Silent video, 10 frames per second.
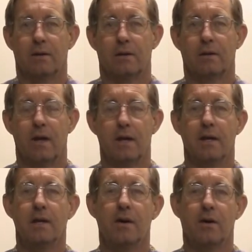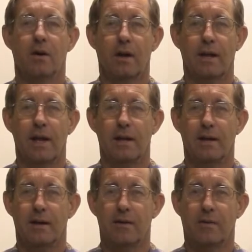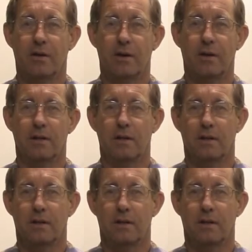Got in here early. I had to offload